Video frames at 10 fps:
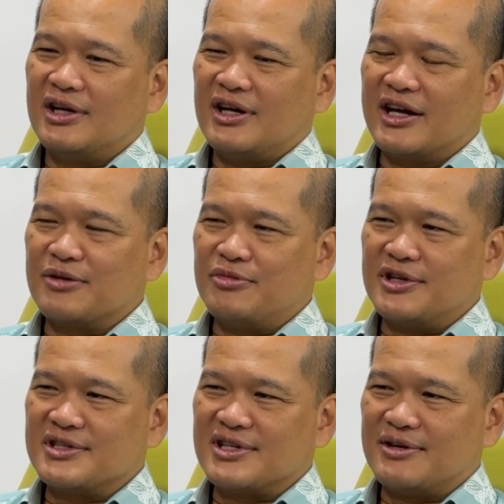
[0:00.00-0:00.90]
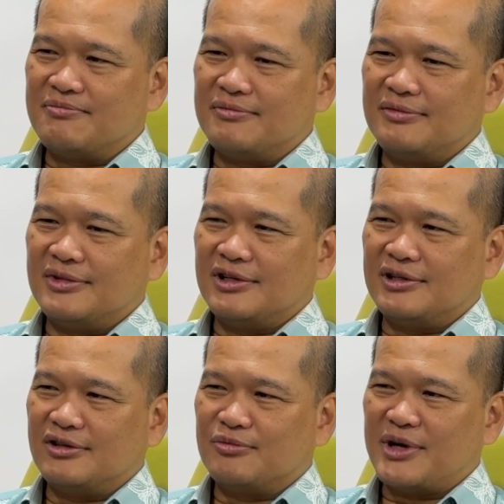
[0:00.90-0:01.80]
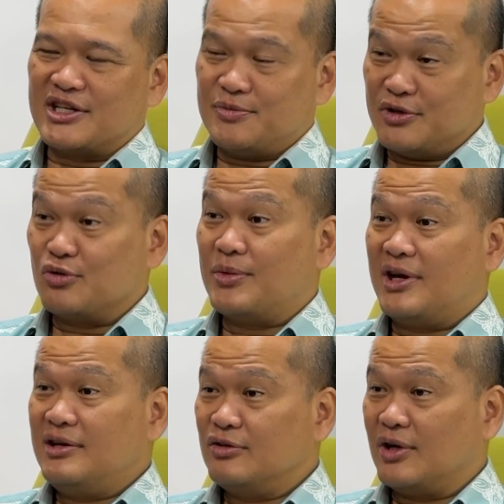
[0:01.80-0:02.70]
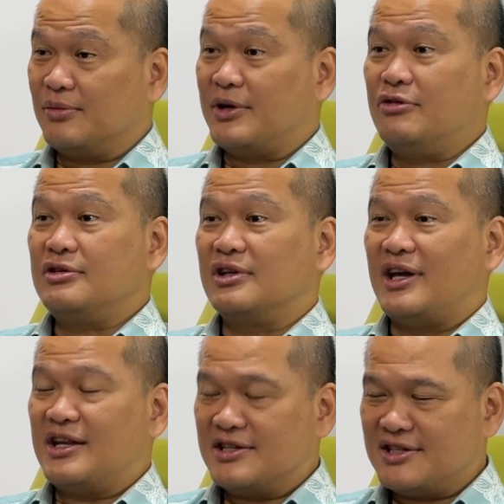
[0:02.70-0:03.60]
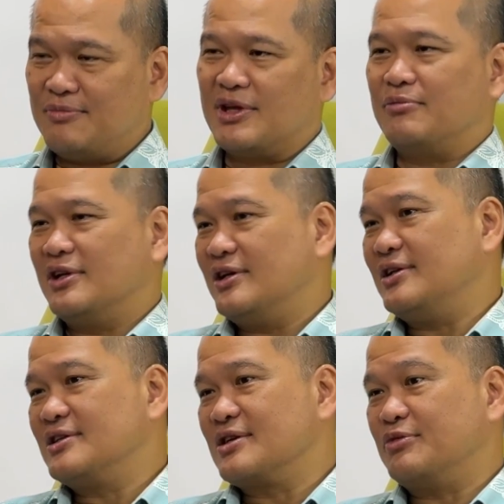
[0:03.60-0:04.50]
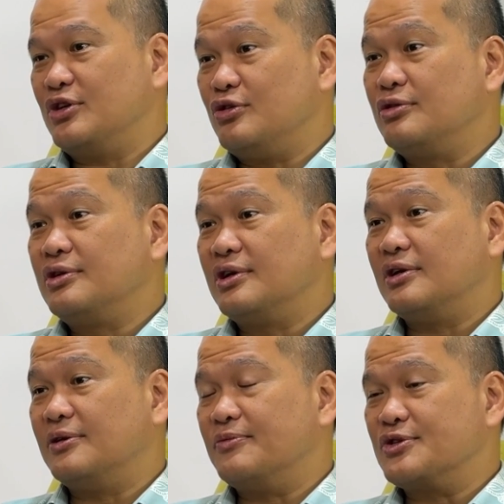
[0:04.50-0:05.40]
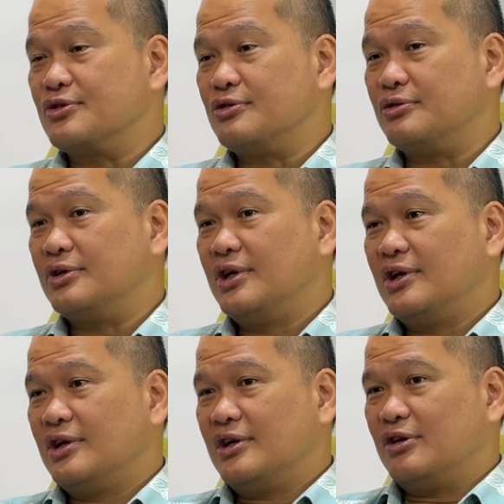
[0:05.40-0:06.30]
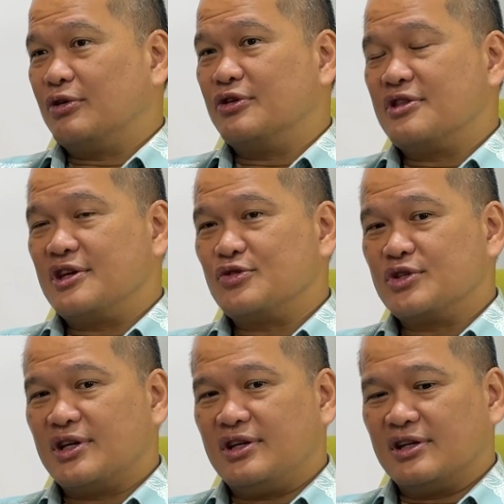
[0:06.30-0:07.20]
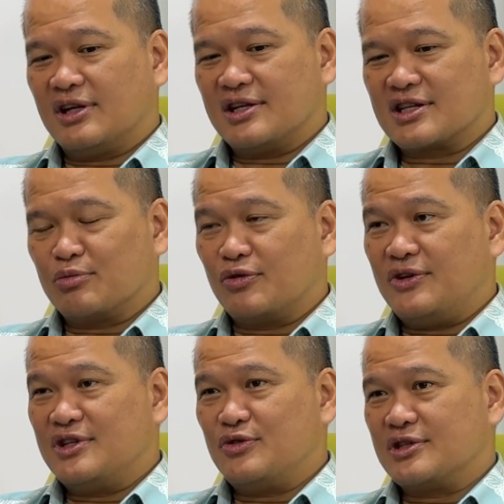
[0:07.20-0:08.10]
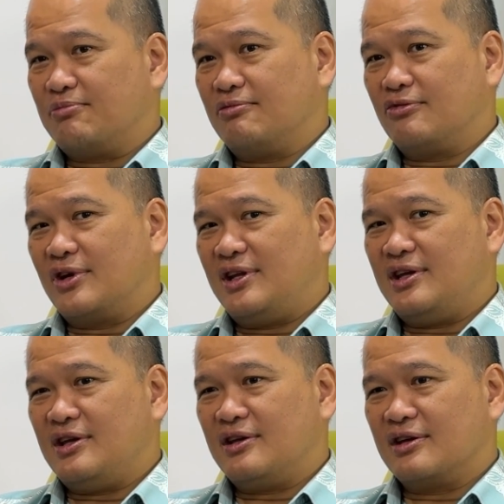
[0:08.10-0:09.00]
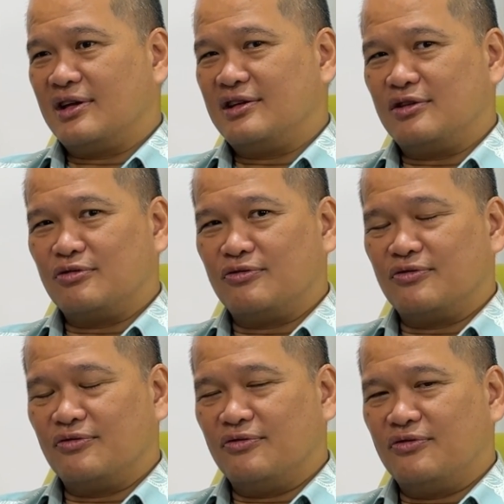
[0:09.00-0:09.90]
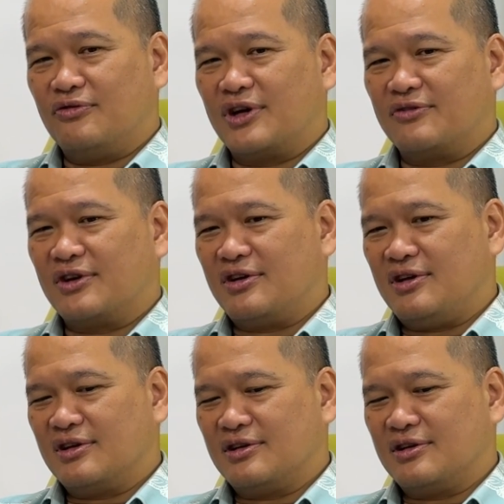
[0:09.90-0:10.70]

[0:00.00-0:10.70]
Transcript: I can bring some of my experience to bear to help out, and at the same time learn something new. So one of the things which I did in the last couple of years, which I'm really, I think, very, very